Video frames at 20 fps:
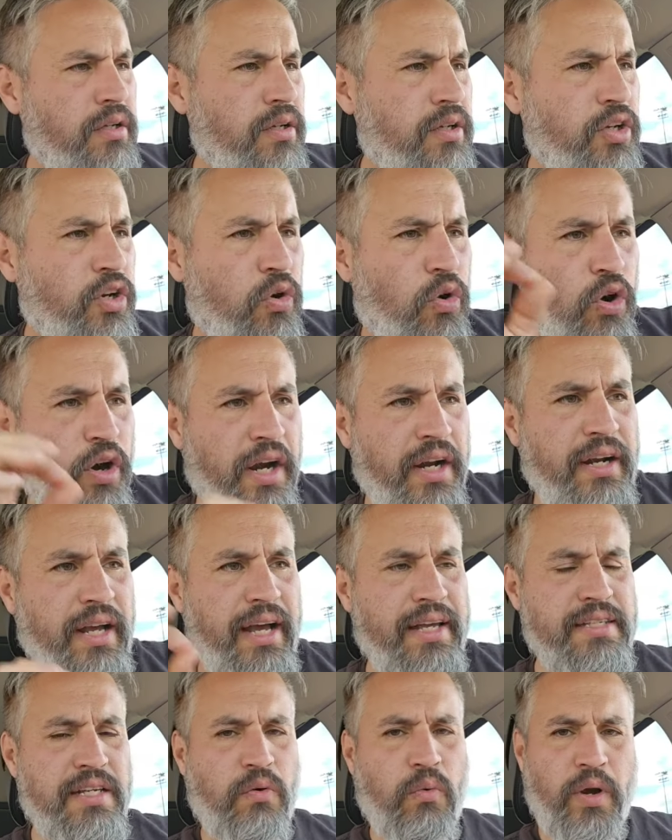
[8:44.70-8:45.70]

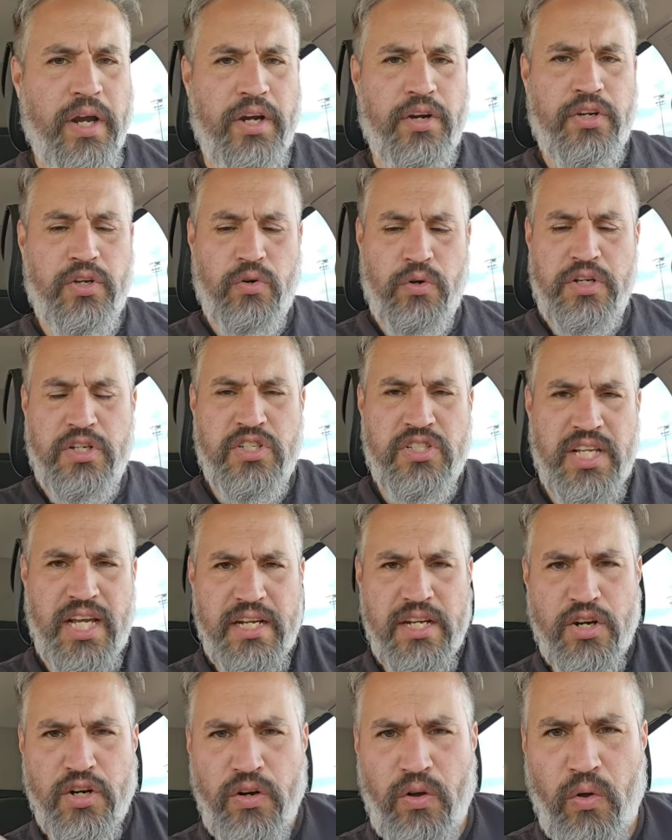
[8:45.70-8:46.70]
organizing what you're doing. You're
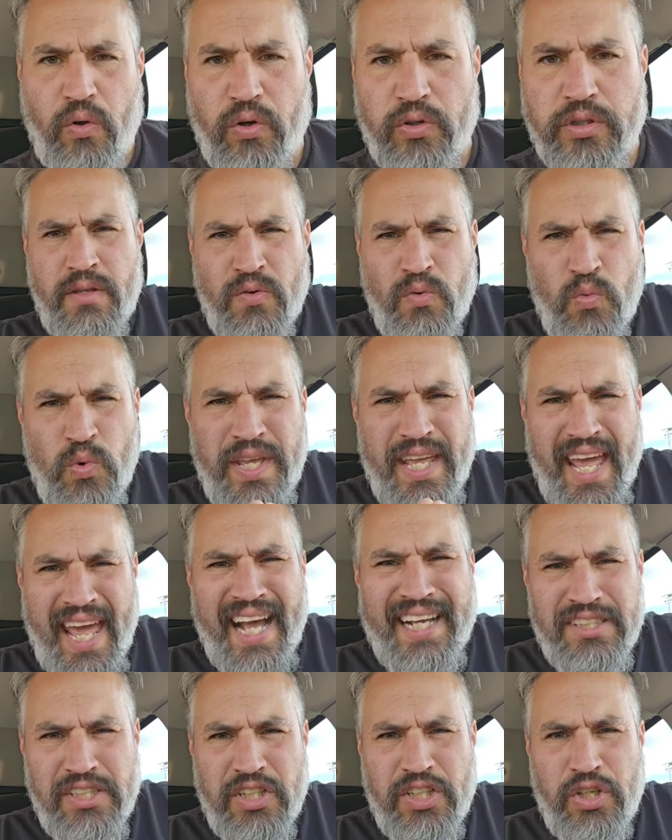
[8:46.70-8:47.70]
setting your goals. We
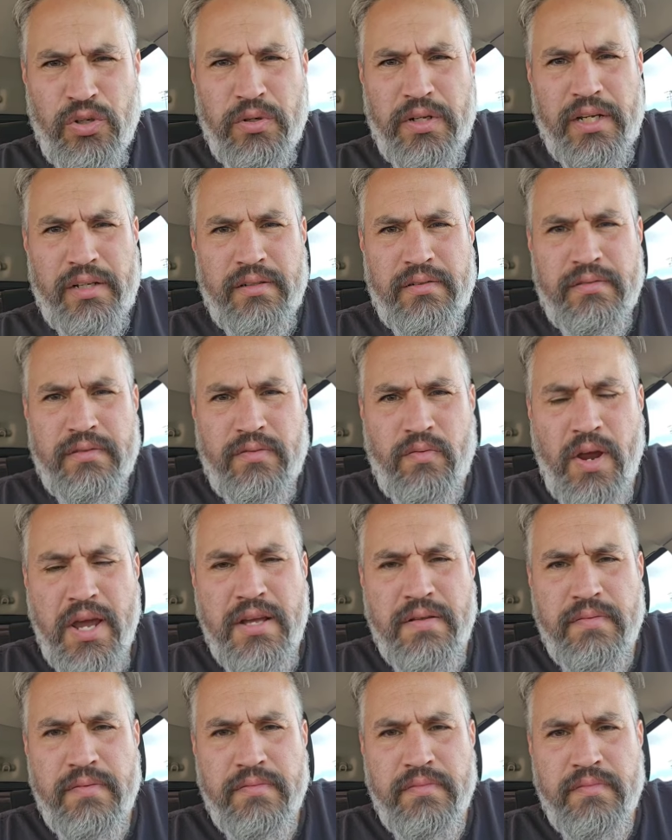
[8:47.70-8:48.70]
execute it,
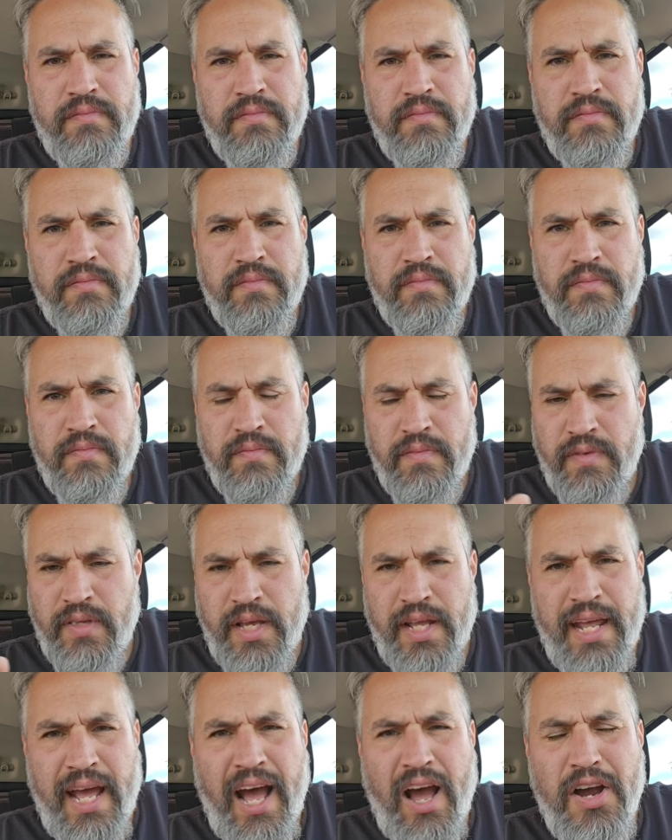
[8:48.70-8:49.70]
right?
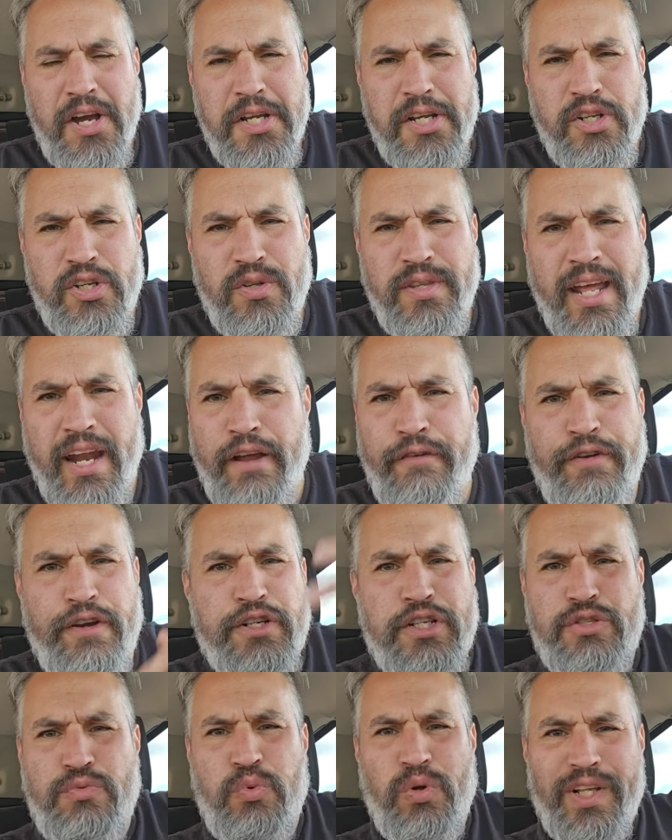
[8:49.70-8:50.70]
And how can you do that if you're
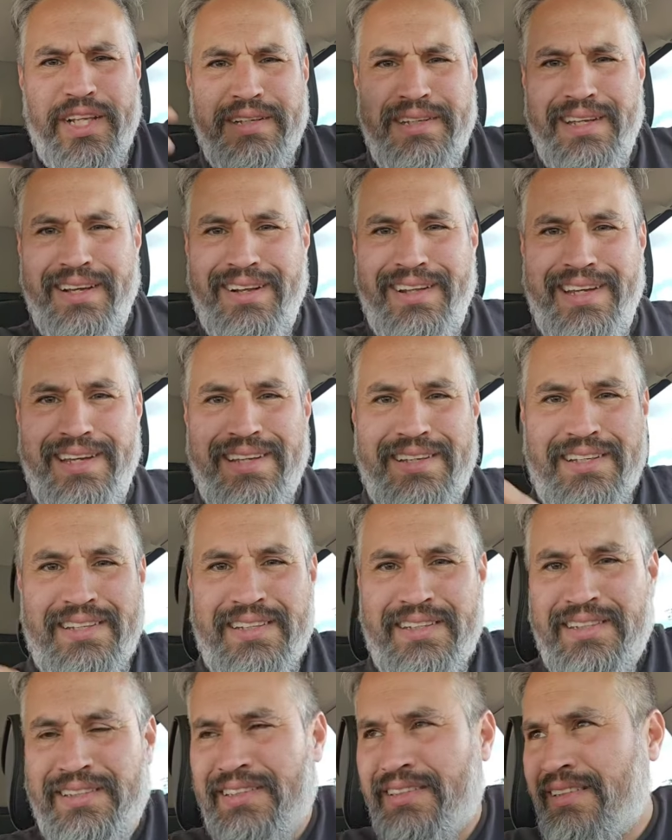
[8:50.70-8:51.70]
just willy-nilly,
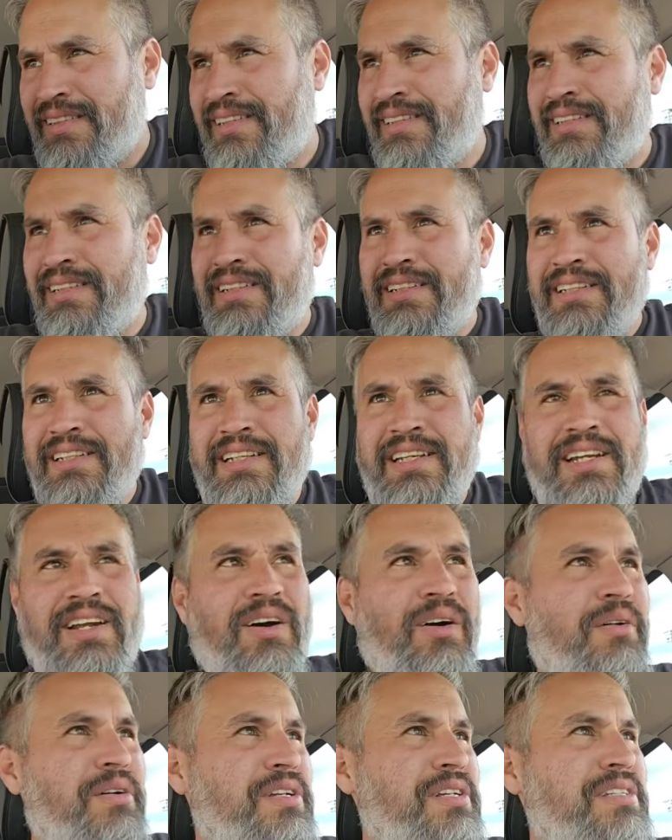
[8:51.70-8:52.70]
you
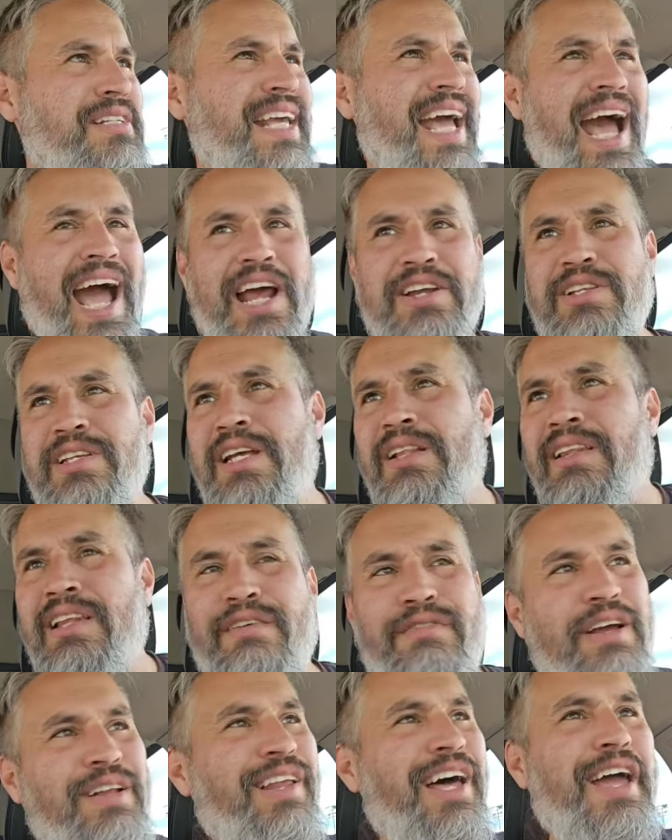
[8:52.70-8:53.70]
know, just casually
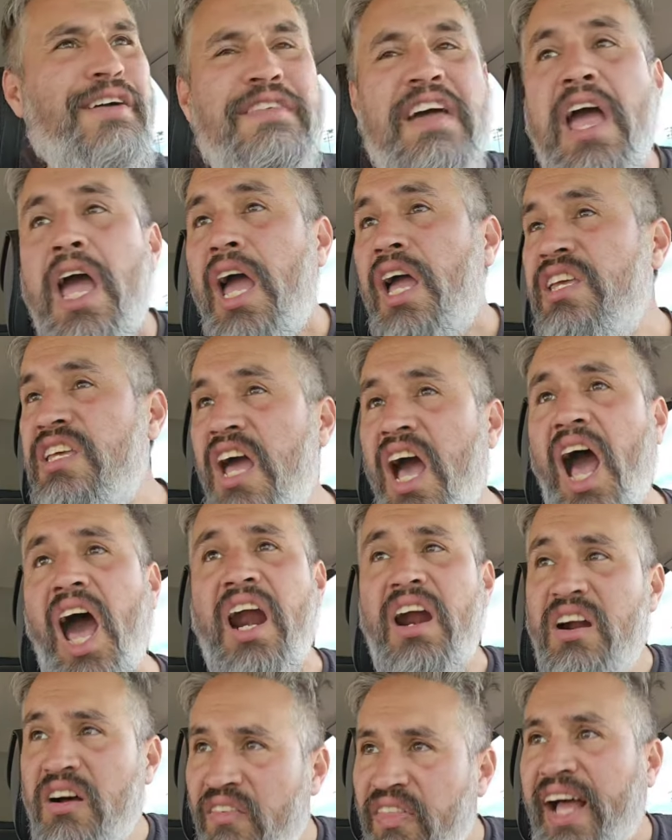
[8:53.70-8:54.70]
living life? Yeah, I
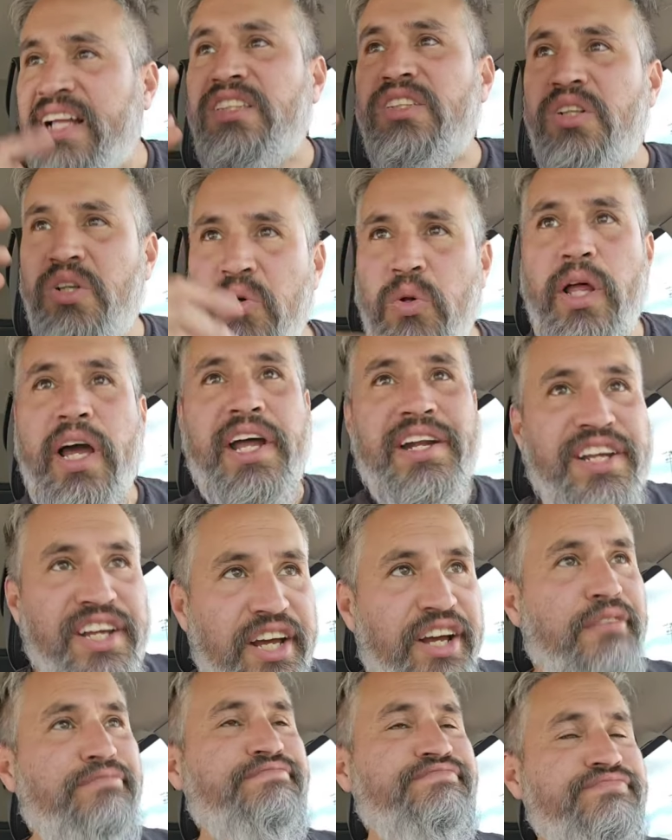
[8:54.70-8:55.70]
don't know. That's a cool
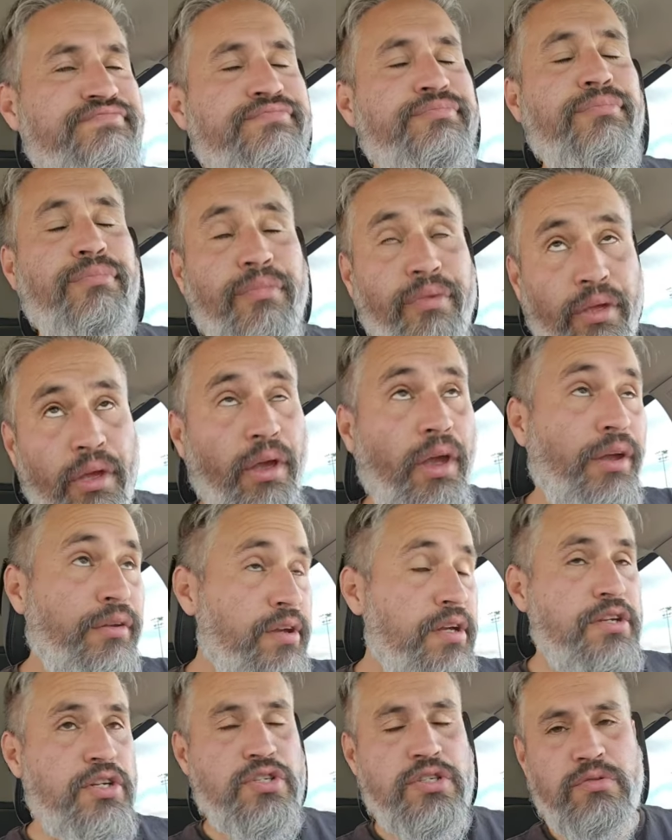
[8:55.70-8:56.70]
idea.
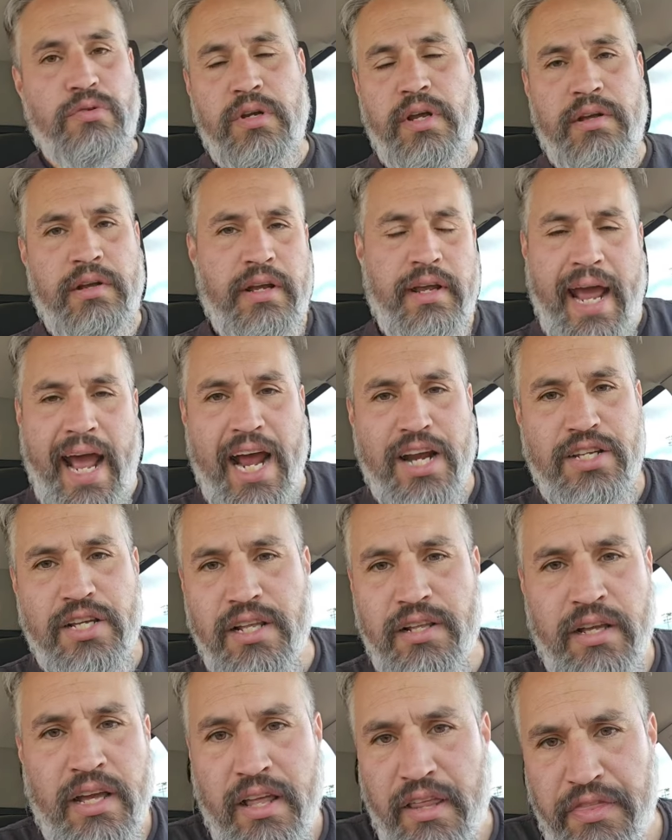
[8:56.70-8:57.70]
You're just
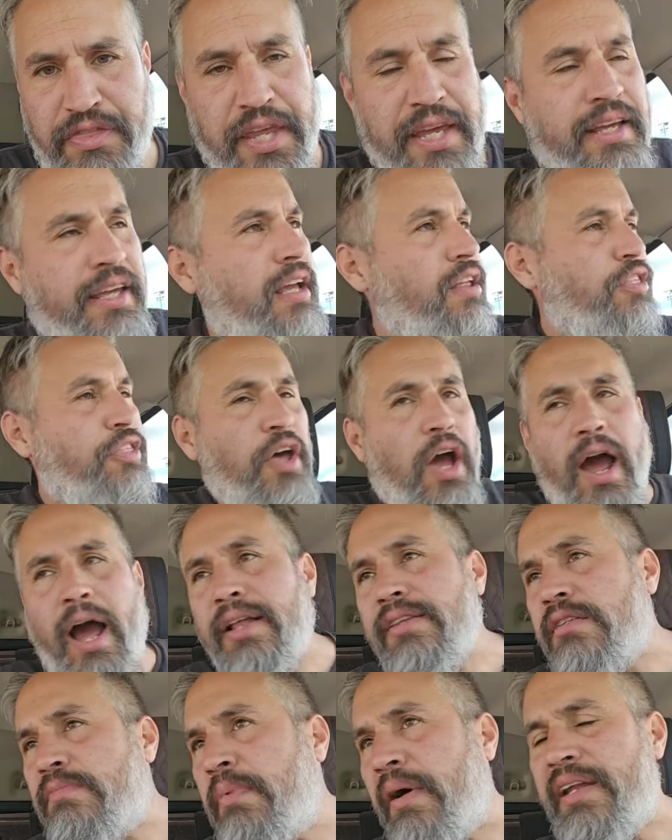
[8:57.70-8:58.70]
casually thinking
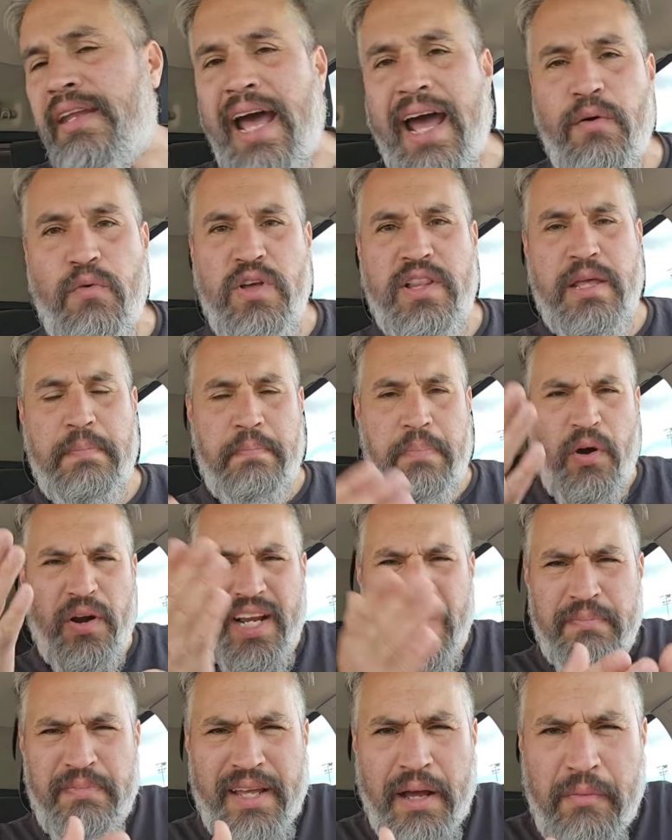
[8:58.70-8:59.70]
thoughts, but not really
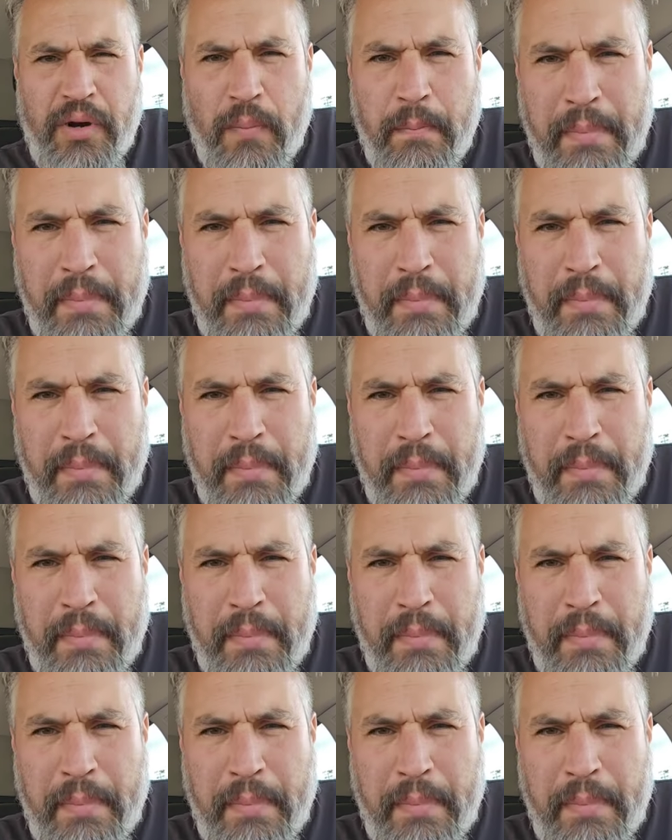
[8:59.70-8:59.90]
putting it down on